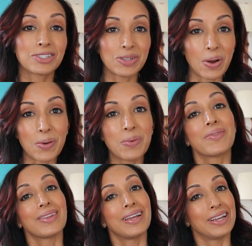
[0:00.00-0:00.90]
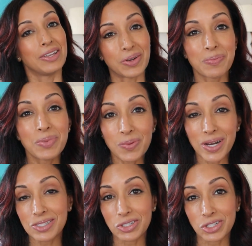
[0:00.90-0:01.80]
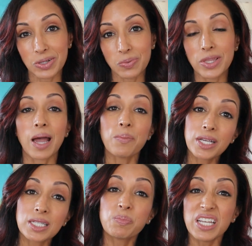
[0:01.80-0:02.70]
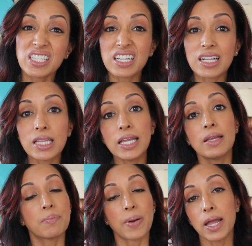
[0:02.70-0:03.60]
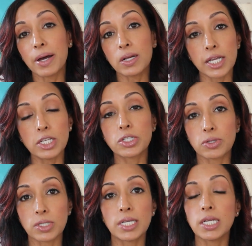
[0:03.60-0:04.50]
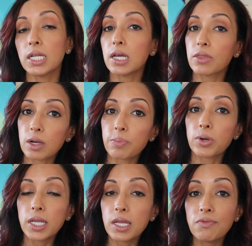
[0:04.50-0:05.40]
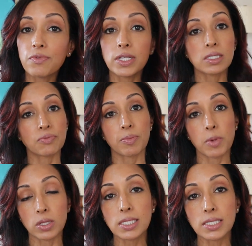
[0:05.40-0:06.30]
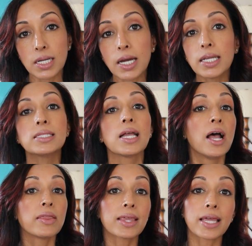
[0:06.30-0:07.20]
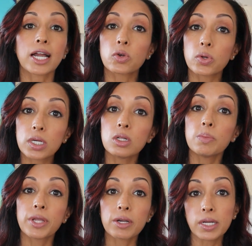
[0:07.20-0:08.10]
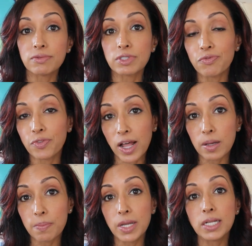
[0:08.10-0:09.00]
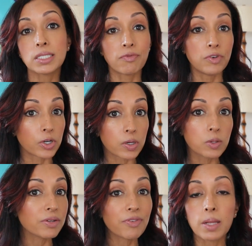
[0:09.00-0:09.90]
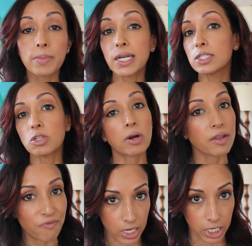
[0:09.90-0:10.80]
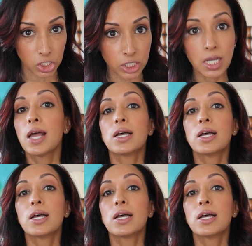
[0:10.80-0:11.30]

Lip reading: So you can be rest assured with that, because basically by about age 13, they're pretty convinced from all the studies that that critical period of development, of neurodevelopment, is already finished.